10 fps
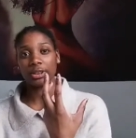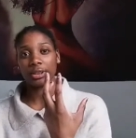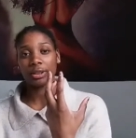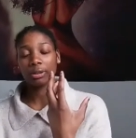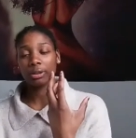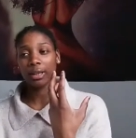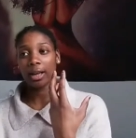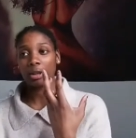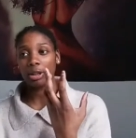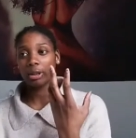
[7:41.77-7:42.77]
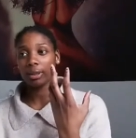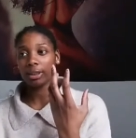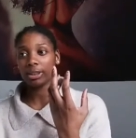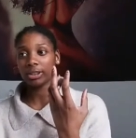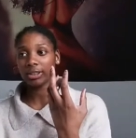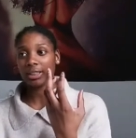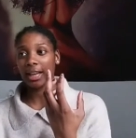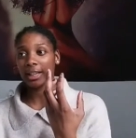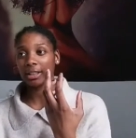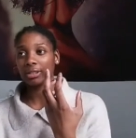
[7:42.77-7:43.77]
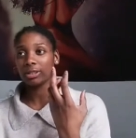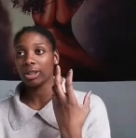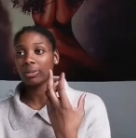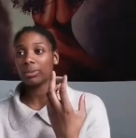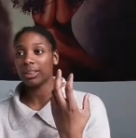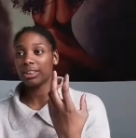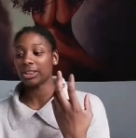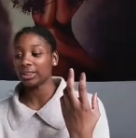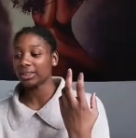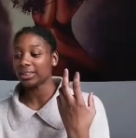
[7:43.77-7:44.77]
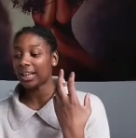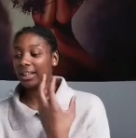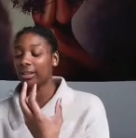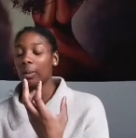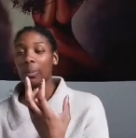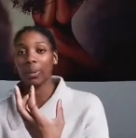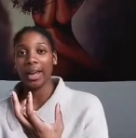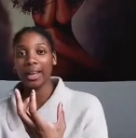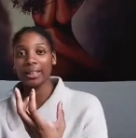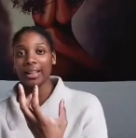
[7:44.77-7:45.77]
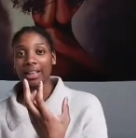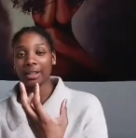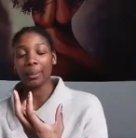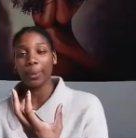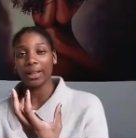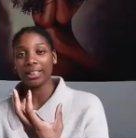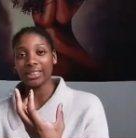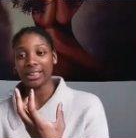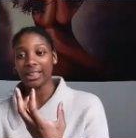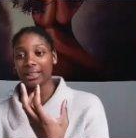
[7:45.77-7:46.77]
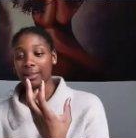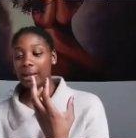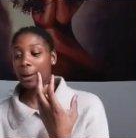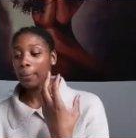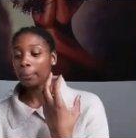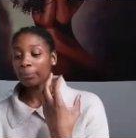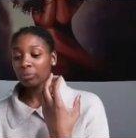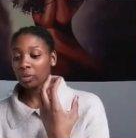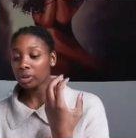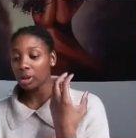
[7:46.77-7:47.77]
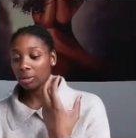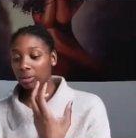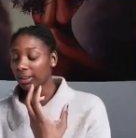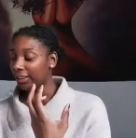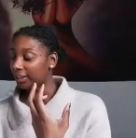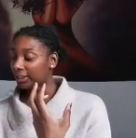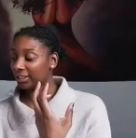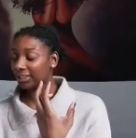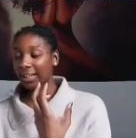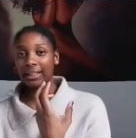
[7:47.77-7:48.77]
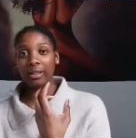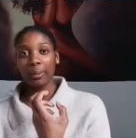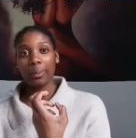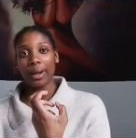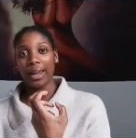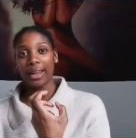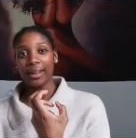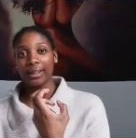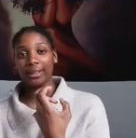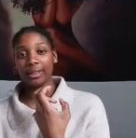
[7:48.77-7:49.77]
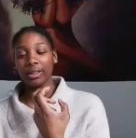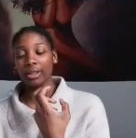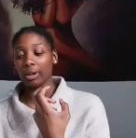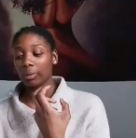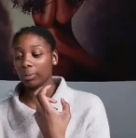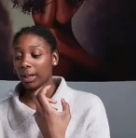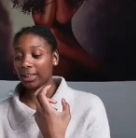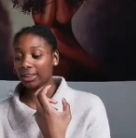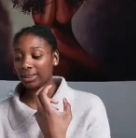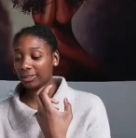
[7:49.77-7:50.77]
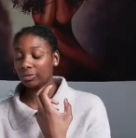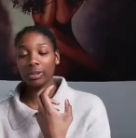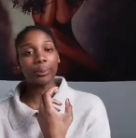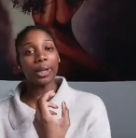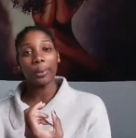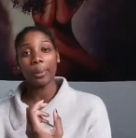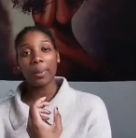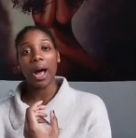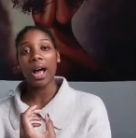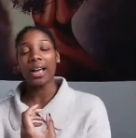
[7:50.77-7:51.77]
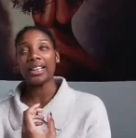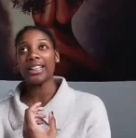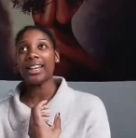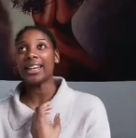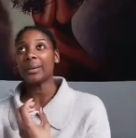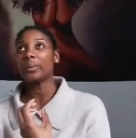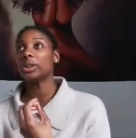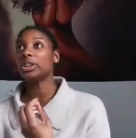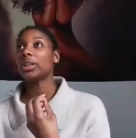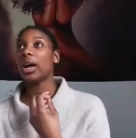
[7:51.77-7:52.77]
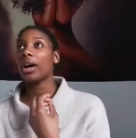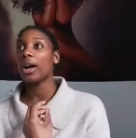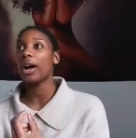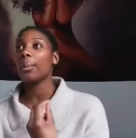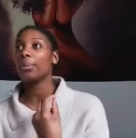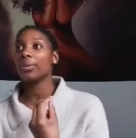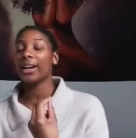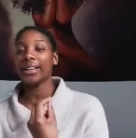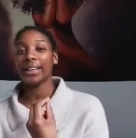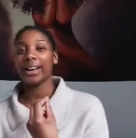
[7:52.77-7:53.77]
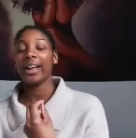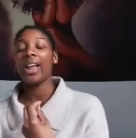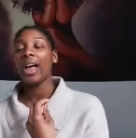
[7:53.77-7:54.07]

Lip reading: You know, how you can just like totally just take away their humanity and totally just take away, you know, like just rip them apart, and it was heartbreaking.